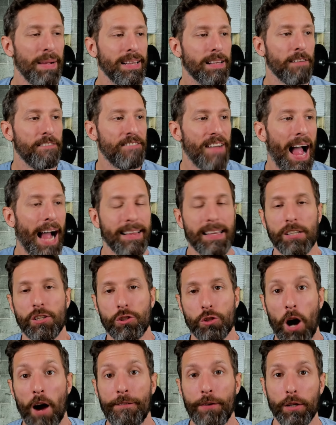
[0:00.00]
mean, the fact that
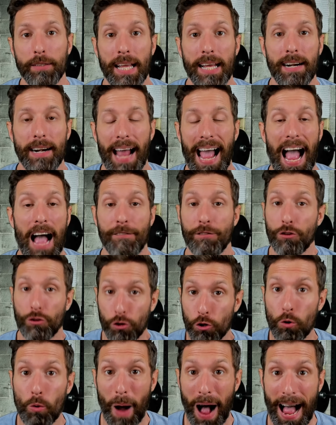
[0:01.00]
Starfield needed to have
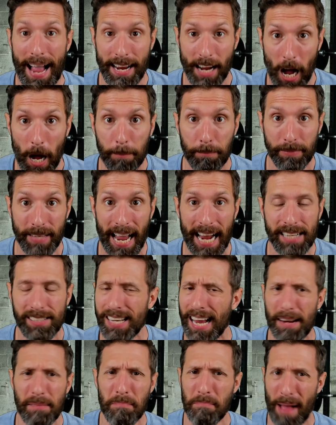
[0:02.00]
UI
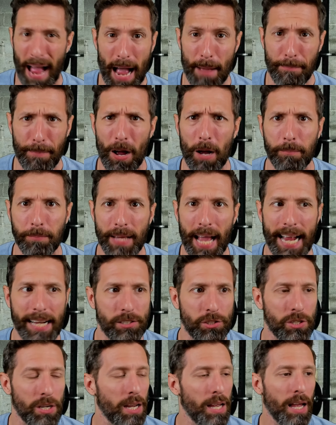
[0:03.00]
updates and map
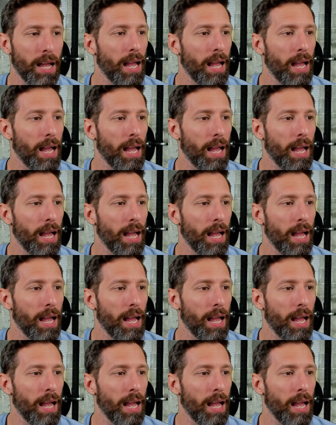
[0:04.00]
updates